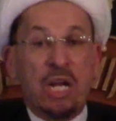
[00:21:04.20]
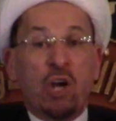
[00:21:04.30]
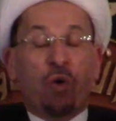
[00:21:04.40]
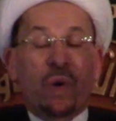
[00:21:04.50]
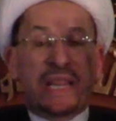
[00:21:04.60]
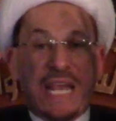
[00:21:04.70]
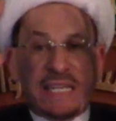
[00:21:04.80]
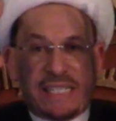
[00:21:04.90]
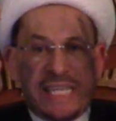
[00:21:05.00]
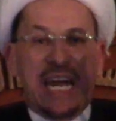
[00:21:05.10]
when they
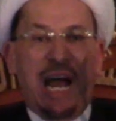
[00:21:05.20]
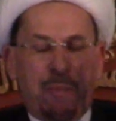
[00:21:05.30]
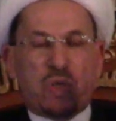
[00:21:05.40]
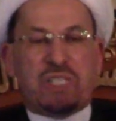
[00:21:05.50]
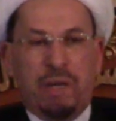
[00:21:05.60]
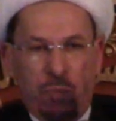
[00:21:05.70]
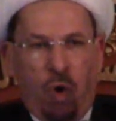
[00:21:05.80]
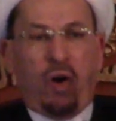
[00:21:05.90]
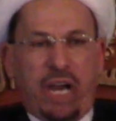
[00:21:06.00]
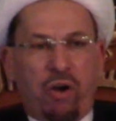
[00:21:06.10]
see a Muslim
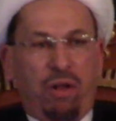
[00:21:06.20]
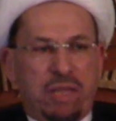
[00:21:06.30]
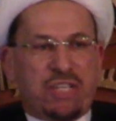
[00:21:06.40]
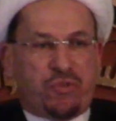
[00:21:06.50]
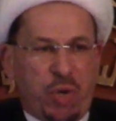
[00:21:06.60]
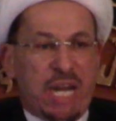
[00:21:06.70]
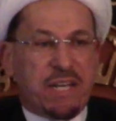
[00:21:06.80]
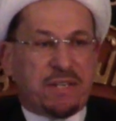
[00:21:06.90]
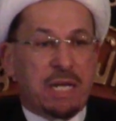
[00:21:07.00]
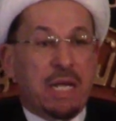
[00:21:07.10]
walking on the
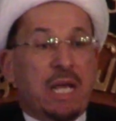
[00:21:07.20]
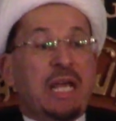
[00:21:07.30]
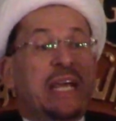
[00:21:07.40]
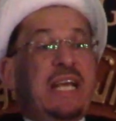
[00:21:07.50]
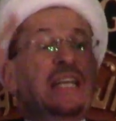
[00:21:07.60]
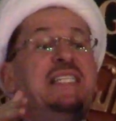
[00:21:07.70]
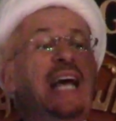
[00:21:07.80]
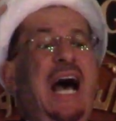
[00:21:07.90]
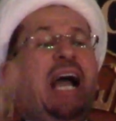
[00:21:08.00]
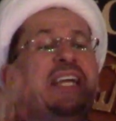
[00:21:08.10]
street, he is
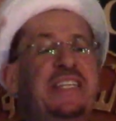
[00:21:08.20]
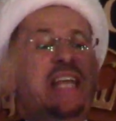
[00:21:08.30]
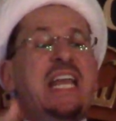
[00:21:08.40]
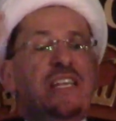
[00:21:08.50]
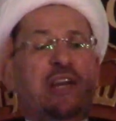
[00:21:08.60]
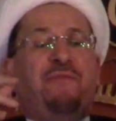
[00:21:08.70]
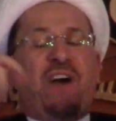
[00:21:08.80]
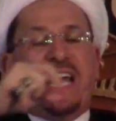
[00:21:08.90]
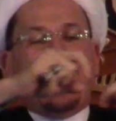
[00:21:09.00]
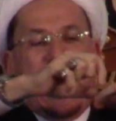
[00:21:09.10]

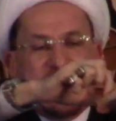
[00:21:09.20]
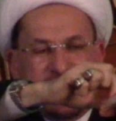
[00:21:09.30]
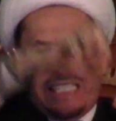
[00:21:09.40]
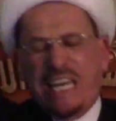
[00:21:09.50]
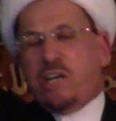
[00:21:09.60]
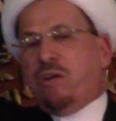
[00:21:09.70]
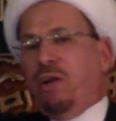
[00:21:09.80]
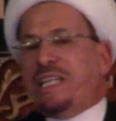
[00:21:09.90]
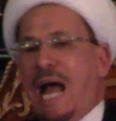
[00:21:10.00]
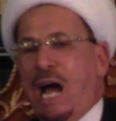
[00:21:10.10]
identified and
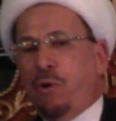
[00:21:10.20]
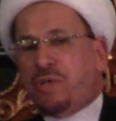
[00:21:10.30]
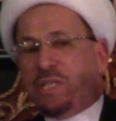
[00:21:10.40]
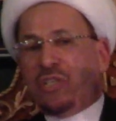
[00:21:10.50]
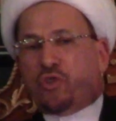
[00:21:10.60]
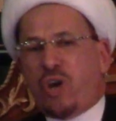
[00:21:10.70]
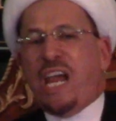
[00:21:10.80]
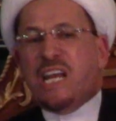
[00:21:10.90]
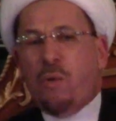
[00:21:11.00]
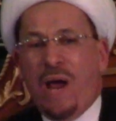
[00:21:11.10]
singled out straight
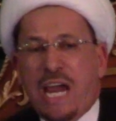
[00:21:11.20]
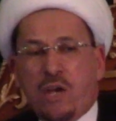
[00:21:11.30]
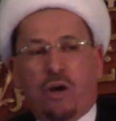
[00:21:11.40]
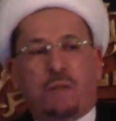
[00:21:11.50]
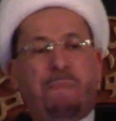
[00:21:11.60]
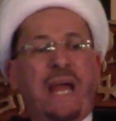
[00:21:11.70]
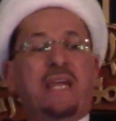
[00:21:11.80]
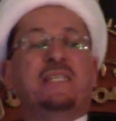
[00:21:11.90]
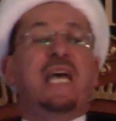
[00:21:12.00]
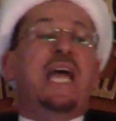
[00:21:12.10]
away, not by
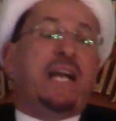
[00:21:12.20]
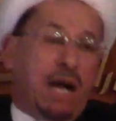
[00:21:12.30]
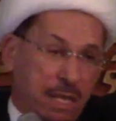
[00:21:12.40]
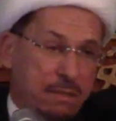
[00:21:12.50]
his haircut,